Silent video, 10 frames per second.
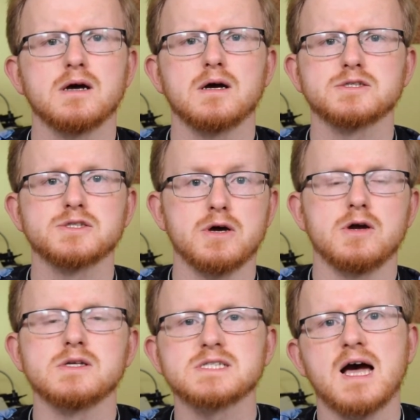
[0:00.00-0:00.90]
a
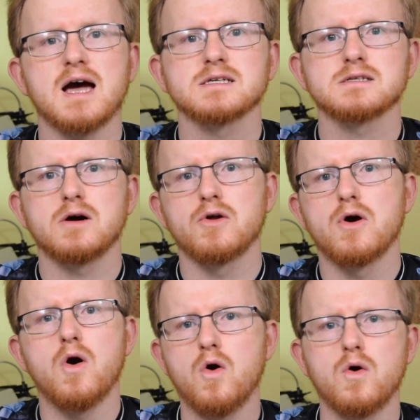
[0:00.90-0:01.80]
certain task
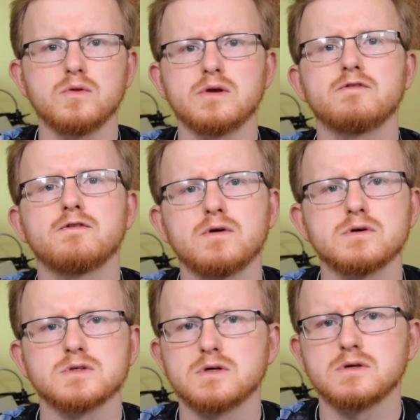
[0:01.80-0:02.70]
on all your
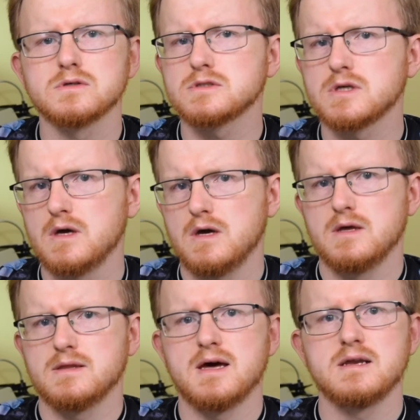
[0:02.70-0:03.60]
photos,
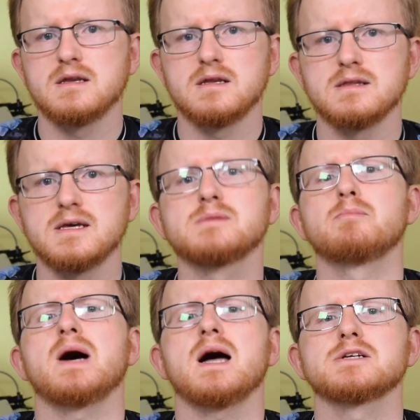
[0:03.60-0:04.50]
then this
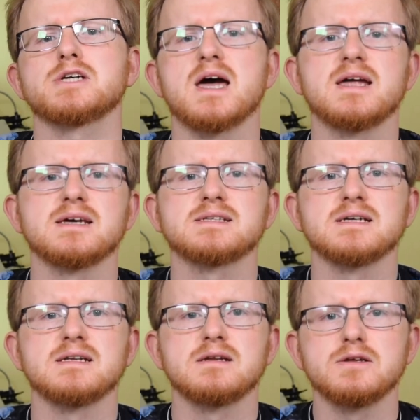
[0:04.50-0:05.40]
batch
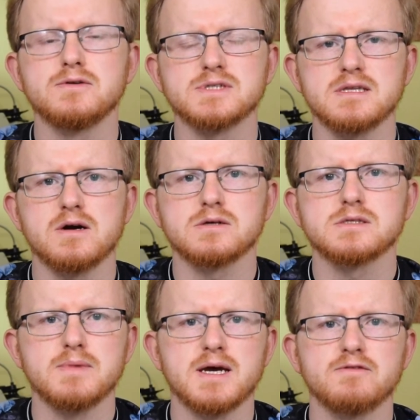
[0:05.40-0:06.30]
editing using the
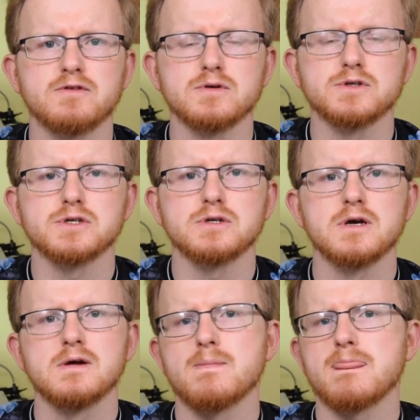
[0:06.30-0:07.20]
automate function
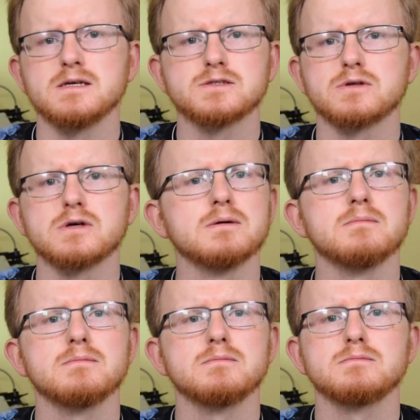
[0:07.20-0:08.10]
is going to
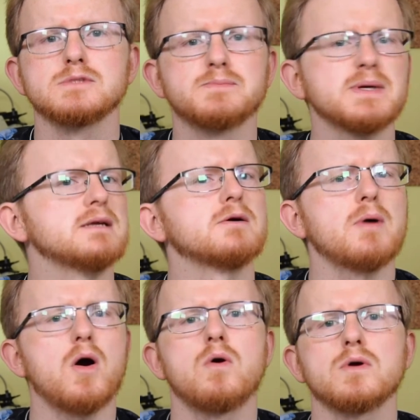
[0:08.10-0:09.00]
speed up
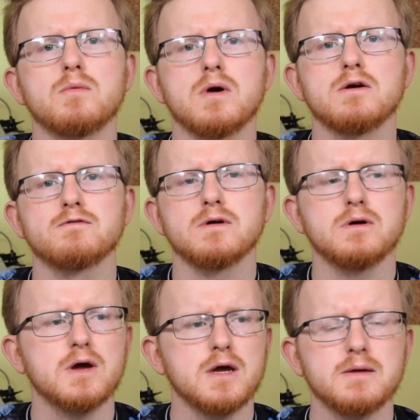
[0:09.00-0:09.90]
all your
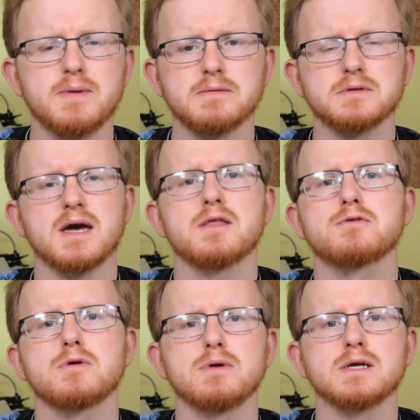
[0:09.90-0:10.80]
workflow. You'll be able to get
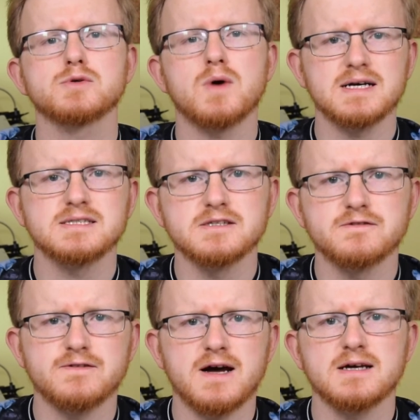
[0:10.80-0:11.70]
through it twice as
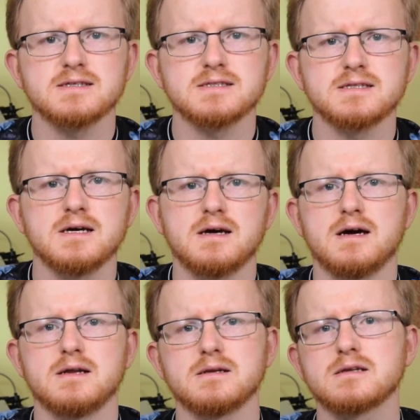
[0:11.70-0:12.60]
fast
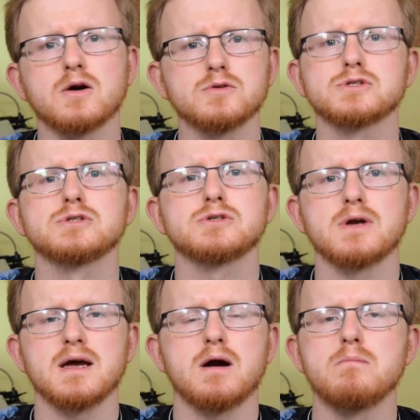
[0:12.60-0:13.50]
and
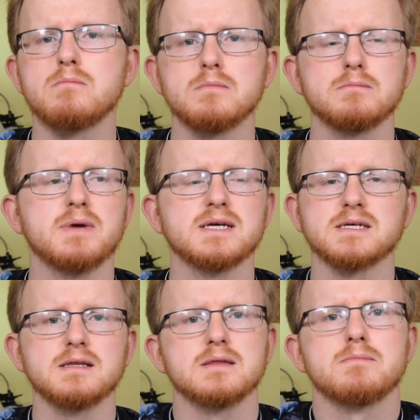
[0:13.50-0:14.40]
concentrate on
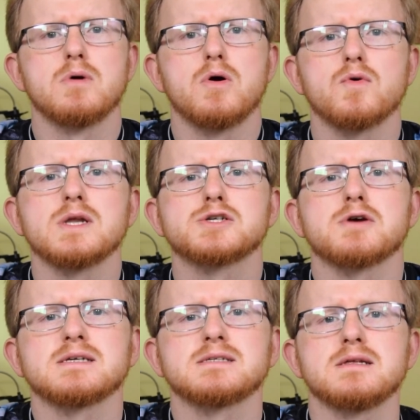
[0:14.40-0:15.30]
basically the more
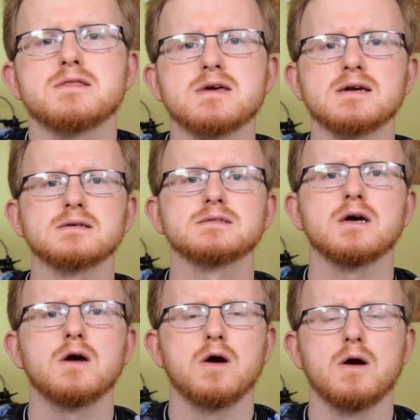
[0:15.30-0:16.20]
interesting things
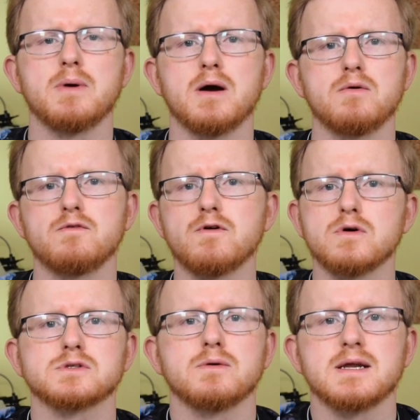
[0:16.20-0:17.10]
about
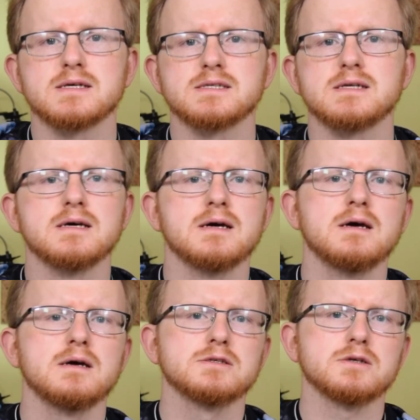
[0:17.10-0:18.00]
photo editing.
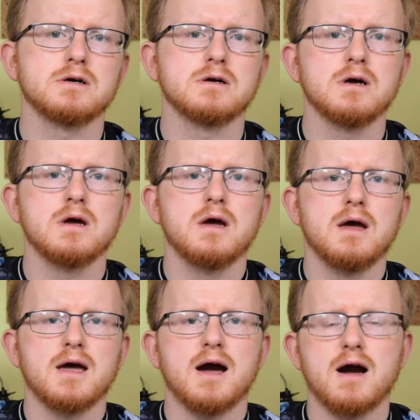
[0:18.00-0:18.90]
So
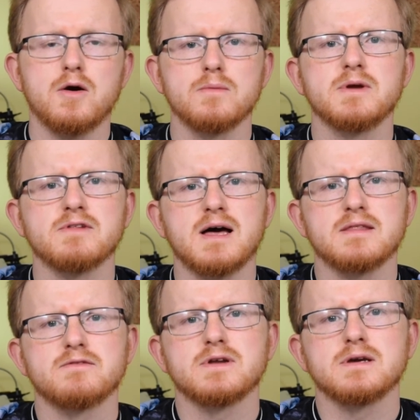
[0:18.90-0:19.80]
I hope you've liked
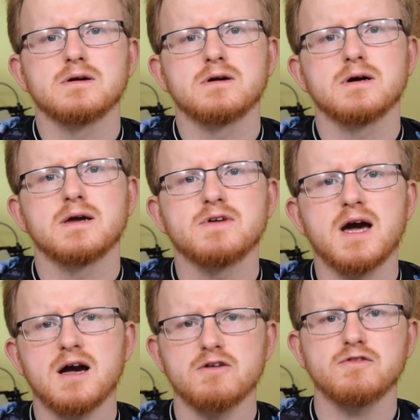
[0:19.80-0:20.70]
the video. If you
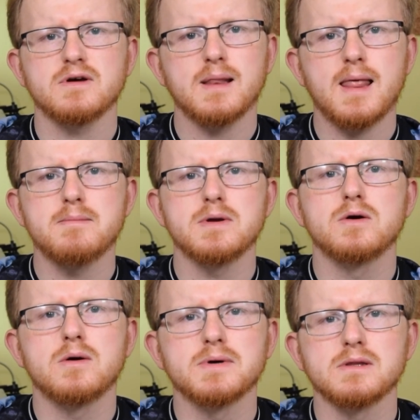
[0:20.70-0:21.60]
have, let me
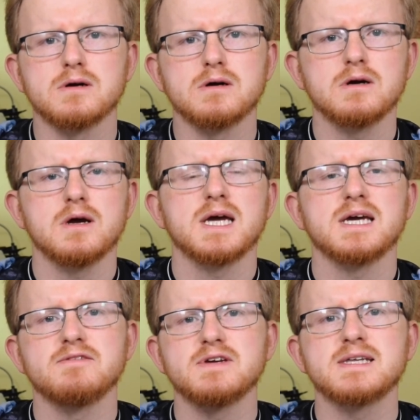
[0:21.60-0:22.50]
know below.
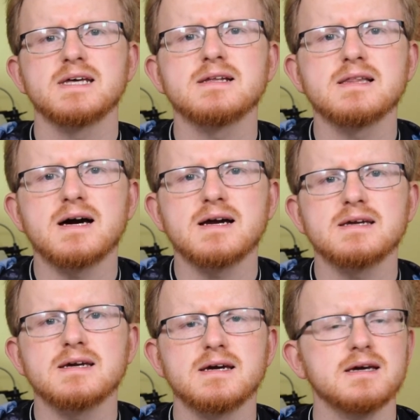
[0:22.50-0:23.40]
If you didn't
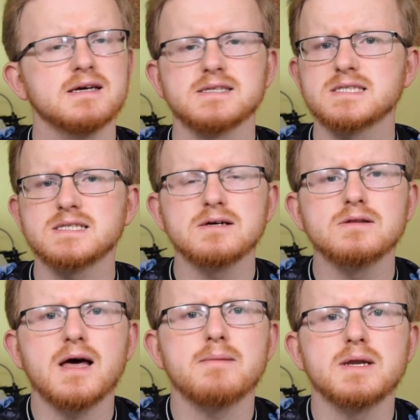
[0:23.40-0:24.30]
like it, still
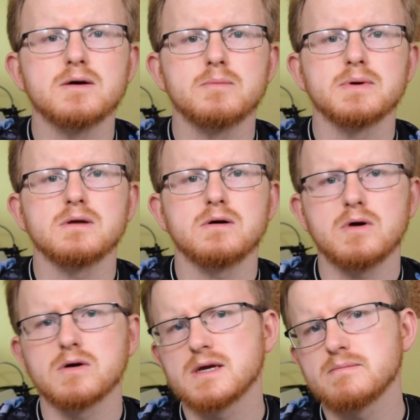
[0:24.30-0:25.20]
let me know
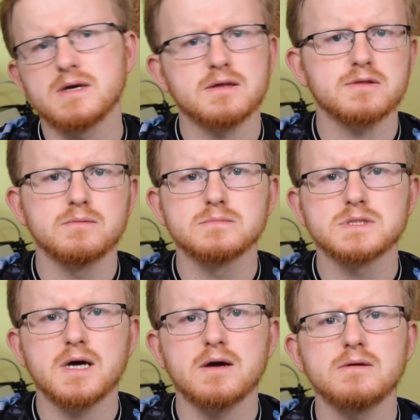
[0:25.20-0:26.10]
below or give me a thumbs
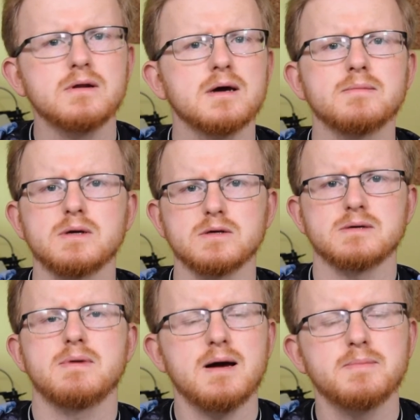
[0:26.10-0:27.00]
down because
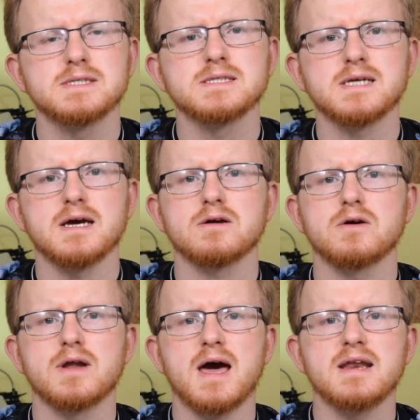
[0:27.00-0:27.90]
I'm happy to take
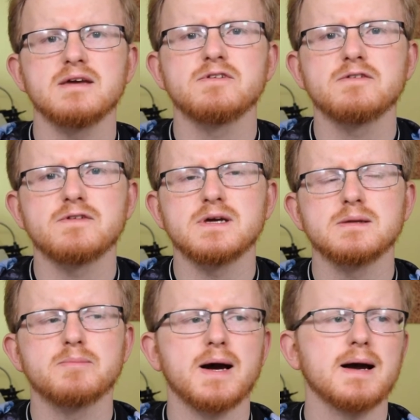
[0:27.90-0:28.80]
on any of your
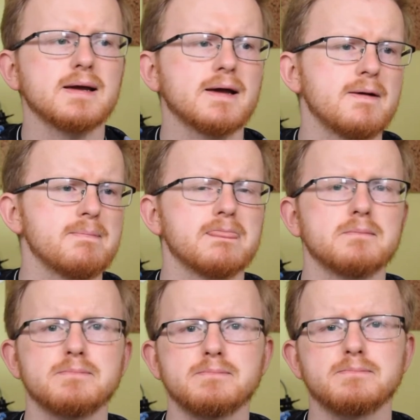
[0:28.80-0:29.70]
feedback.
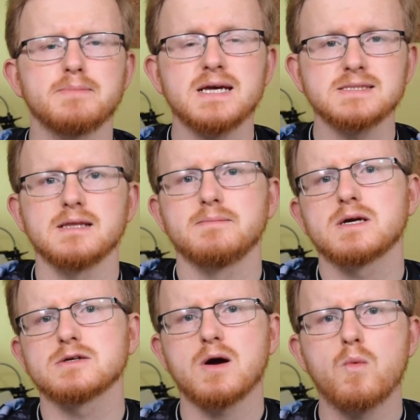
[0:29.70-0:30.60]
Basically
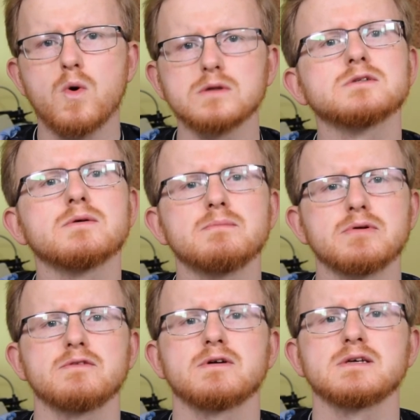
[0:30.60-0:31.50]
because I want to
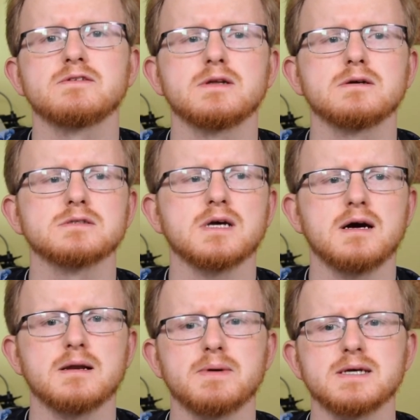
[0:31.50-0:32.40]
improve on these videos
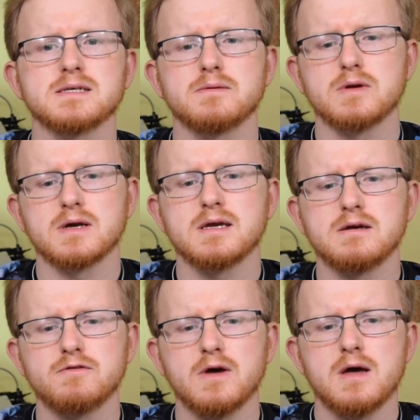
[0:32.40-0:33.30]
and I basically want to give